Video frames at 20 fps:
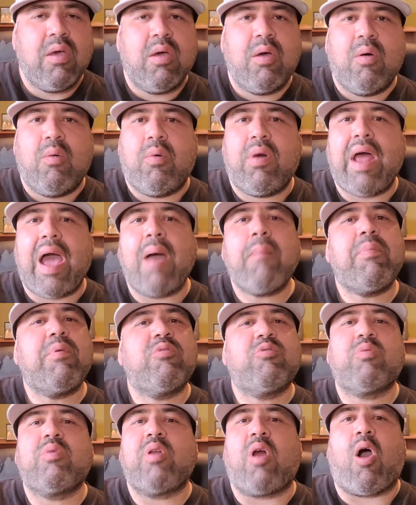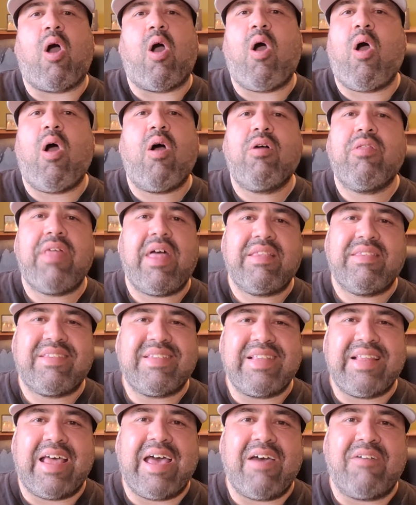when all
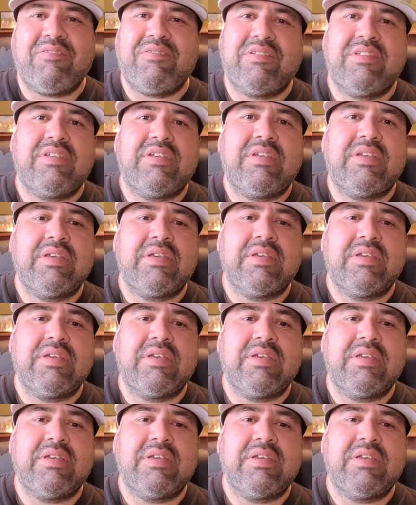that's left